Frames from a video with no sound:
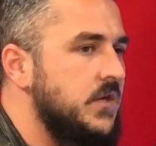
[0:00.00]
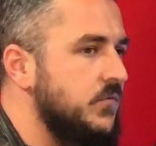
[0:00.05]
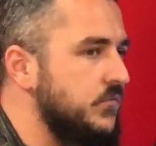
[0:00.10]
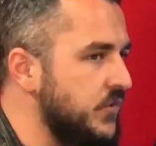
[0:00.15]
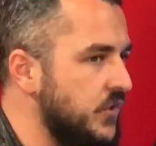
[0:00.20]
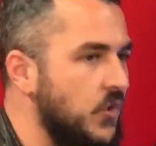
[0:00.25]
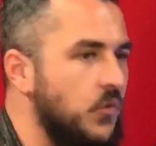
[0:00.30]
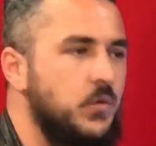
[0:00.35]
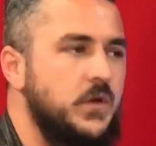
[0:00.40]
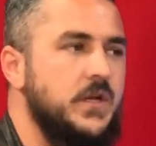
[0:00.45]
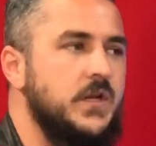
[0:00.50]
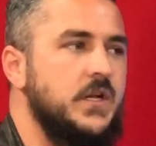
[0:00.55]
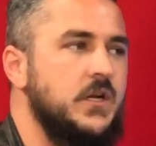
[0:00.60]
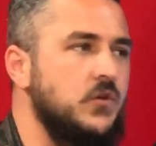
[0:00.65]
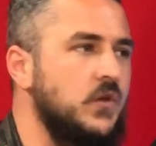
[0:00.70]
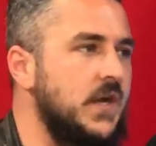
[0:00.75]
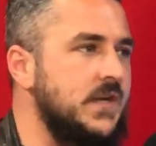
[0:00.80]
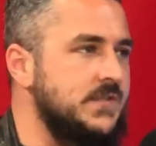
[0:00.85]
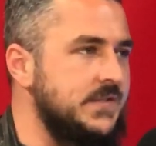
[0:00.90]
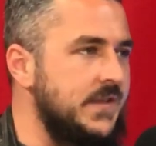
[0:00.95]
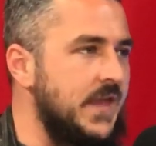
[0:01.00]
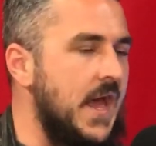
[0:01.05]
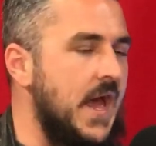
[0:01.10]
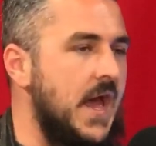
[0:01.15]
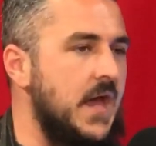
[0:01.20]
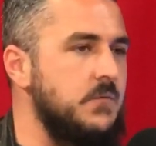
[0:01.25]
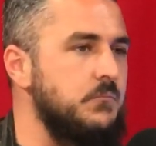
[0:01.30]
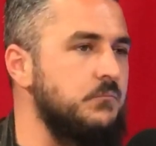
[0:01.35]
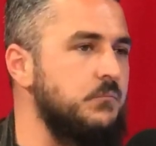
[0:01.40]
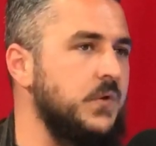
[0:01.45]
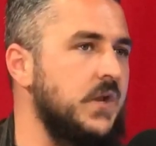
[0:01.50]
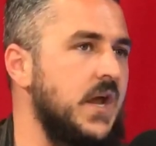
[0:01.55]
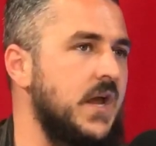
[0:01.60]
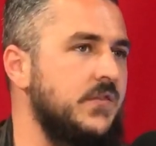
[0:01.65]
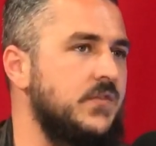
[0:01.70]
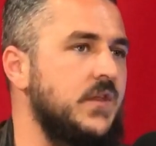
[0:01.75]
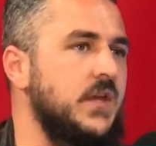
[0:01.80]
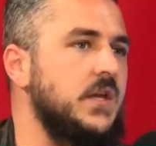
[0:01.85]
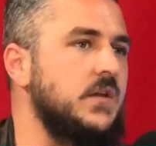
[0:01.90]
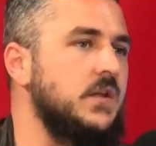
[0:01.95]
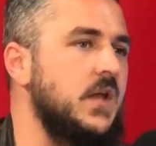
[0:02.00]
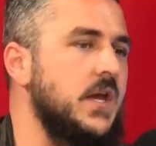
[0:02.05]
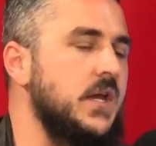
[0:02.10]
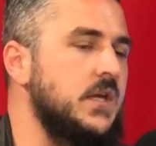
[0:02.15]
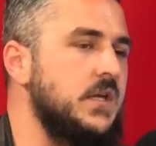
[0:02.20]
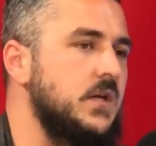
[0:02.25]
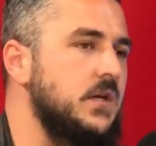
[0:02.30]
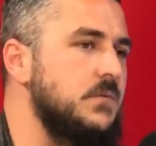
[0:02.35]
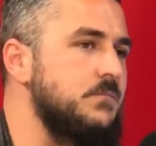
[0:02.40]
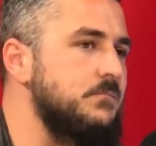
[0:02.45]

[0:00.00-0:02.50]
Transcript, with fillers: You don't want to neglect that. But I think, like,